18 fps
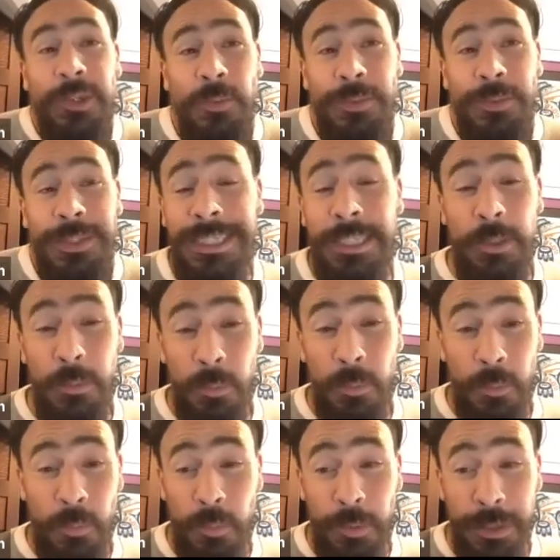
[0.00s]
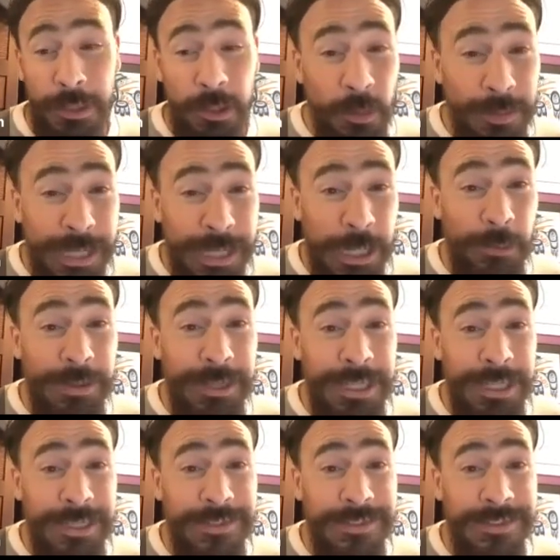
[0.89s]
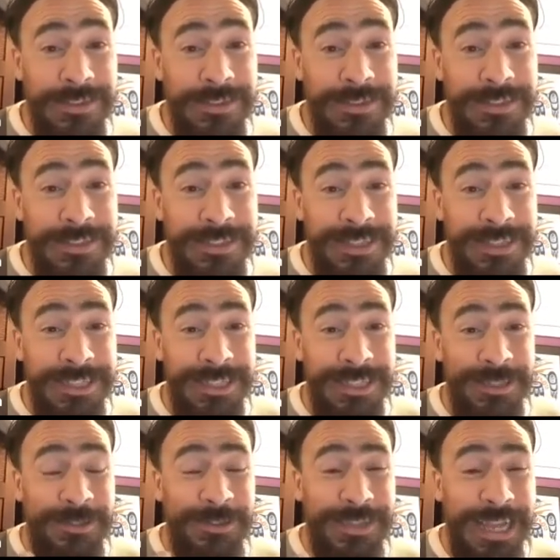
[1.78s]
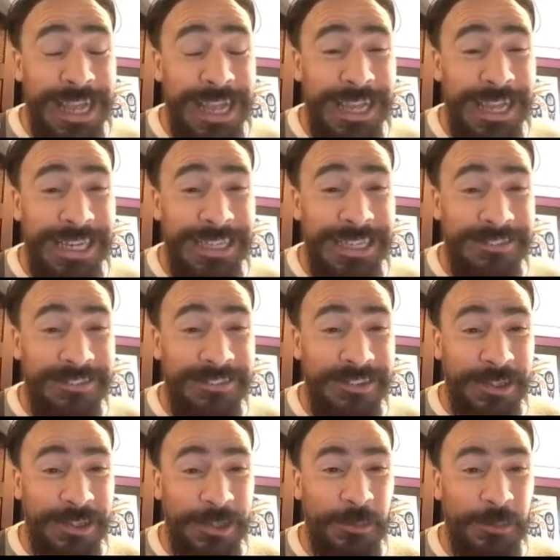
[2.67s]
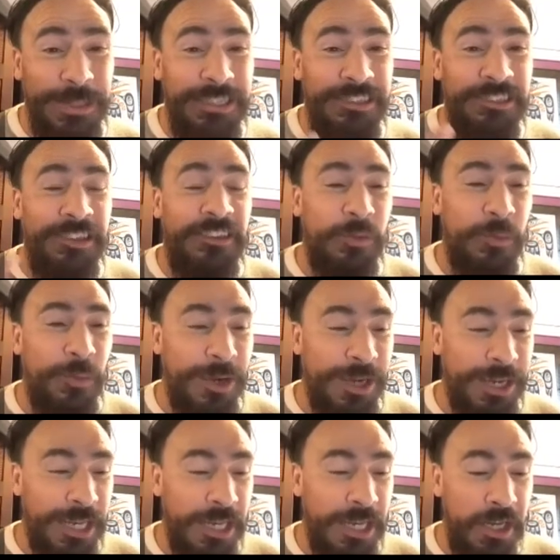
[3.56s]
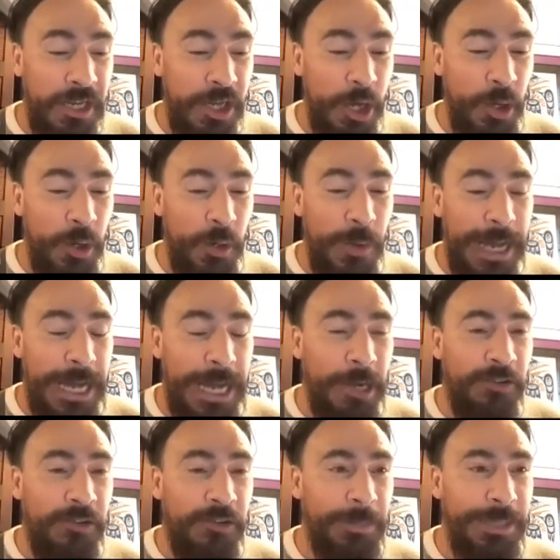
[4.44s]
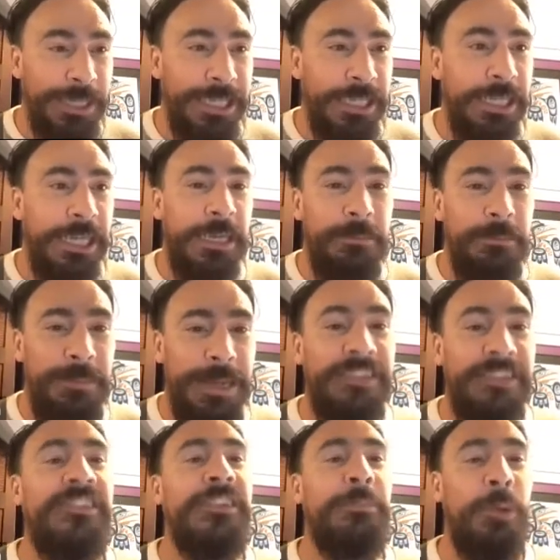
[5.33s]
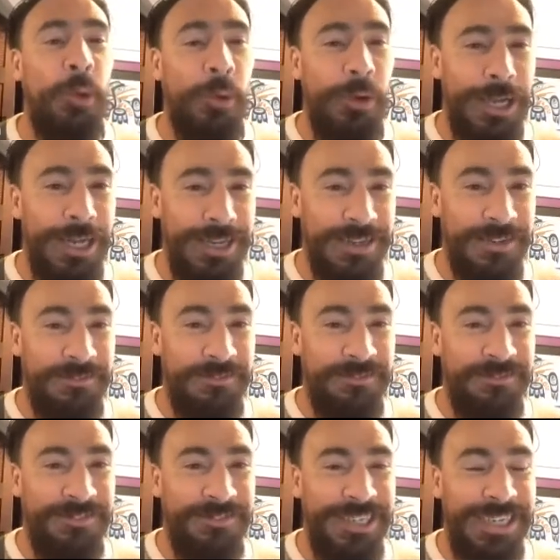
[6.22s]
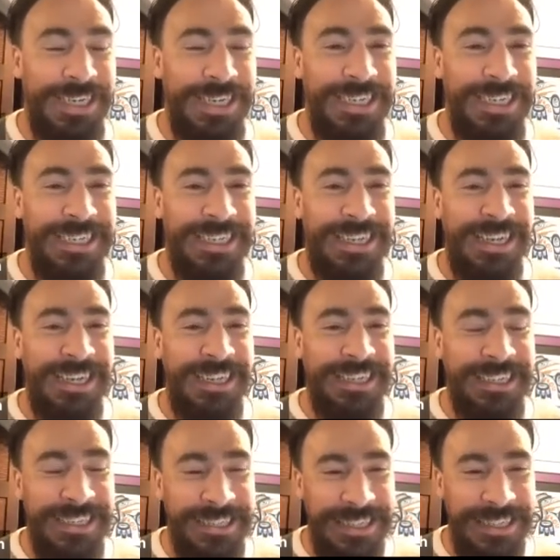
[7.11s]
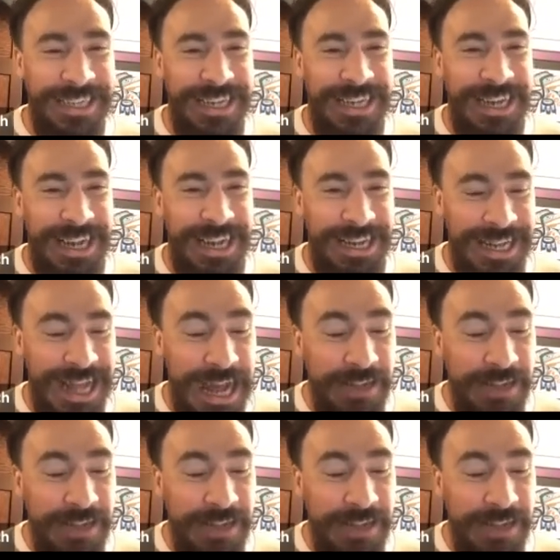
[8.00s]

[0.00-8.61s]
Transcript: we we're okay with it, you know, and so we just want to know how to be best supported right and and